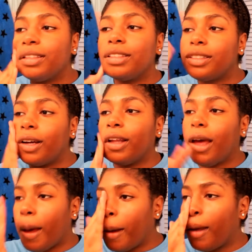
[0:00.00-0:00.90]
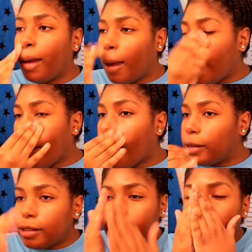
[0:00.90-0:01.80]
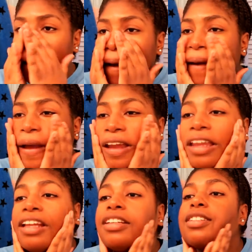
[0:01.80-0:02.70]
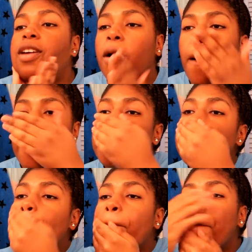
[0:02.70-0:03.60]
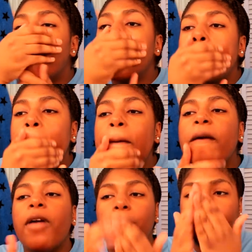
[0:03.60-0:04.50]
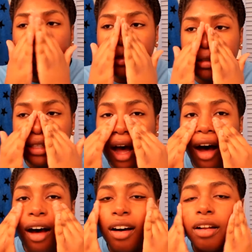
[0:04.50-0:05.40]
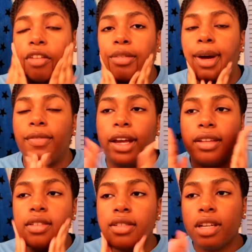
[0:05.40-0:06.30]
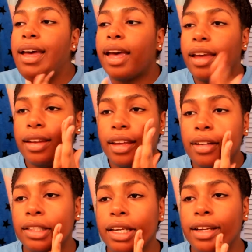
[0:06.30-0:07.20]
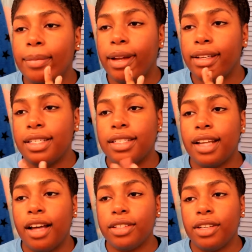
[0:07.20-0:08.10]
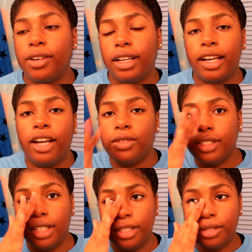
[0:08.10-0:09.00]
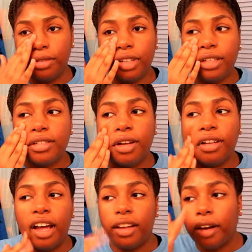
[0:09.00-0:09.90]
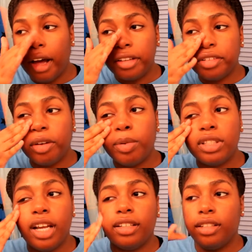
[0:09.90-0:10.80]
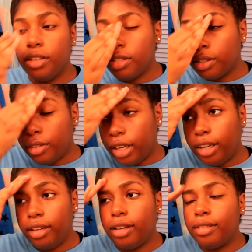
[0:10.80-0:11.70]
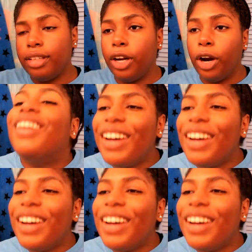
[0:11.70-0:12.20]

So yeah, I just take that and then just go rub it in all over my face. And then the thing about this is also a natural sunscreen, so like you're also protecting your screen, you're